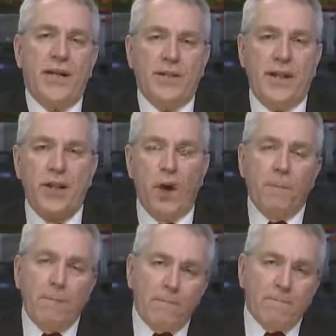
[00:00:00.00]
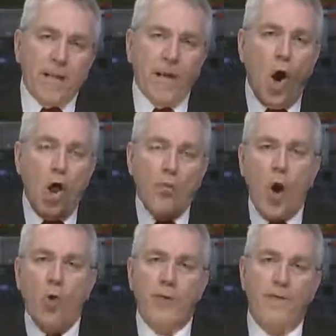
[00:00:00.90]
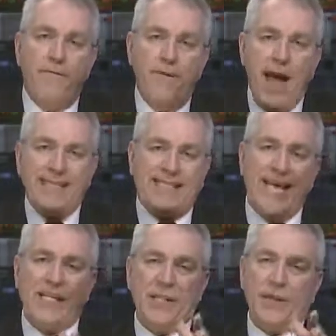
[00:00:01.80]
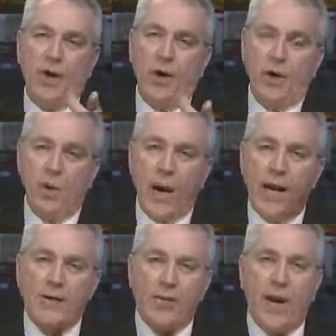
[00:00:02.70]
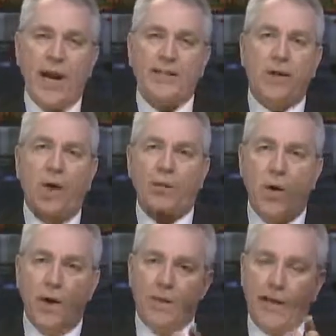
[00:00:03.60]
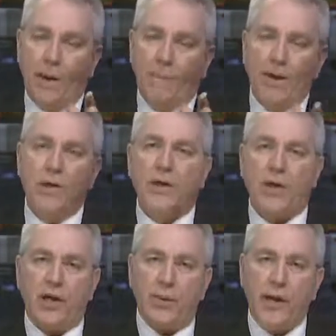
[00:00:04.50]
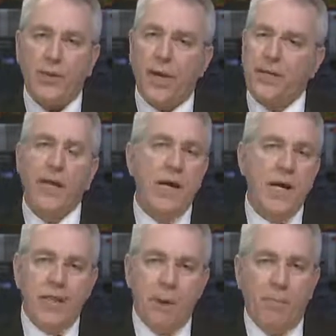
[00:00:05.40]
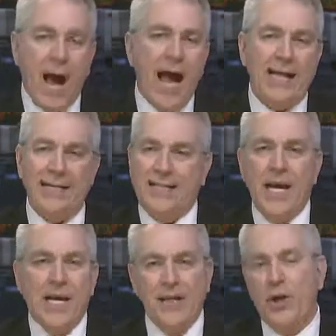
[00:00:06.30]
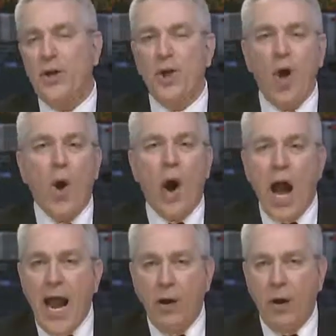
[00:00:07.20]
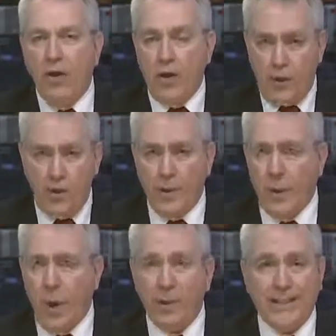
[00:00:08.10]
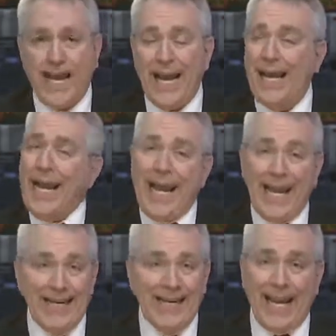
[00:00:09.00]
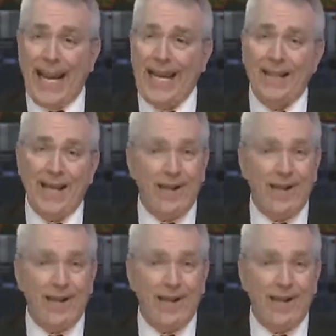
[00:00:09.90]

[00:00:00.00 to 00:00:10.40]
is, you know, although the Fed says that they're going to raise rates and although everything appears that they're going to raise rates, the bonds continue to go higher, although they're a little bit lower today, indicating that,